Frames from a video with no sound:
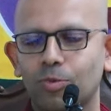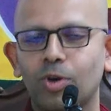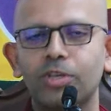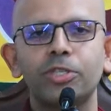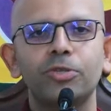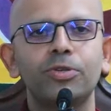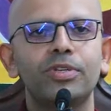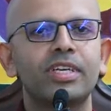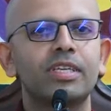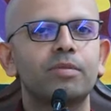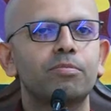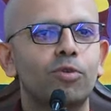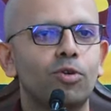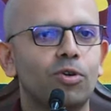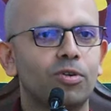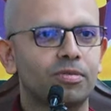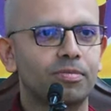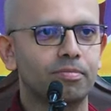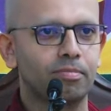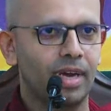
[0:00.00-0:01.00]
What do you need
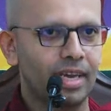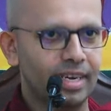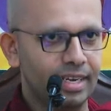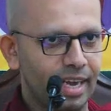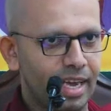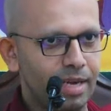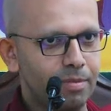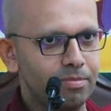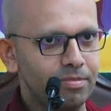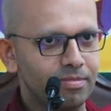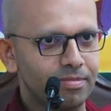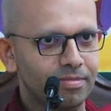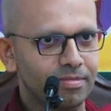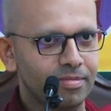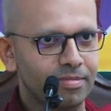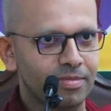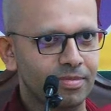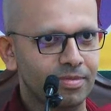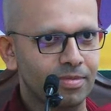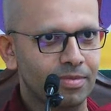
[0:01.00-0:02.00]
more, my name
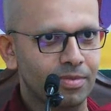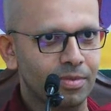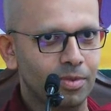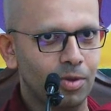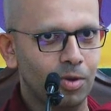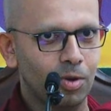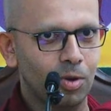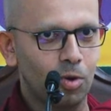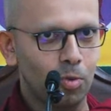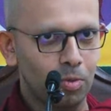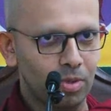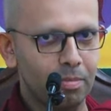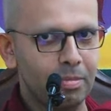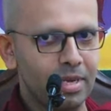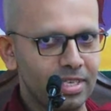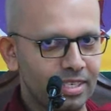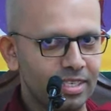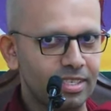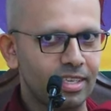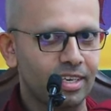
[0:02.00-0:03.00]
or the
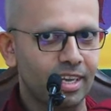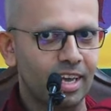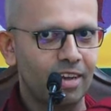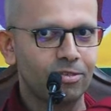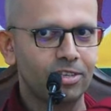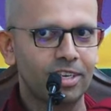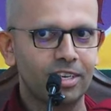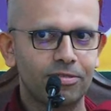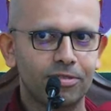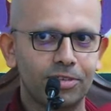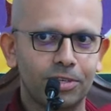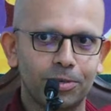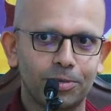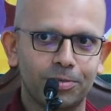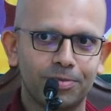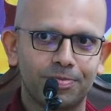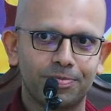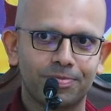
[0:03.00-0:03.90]
message that I have to deliver to you?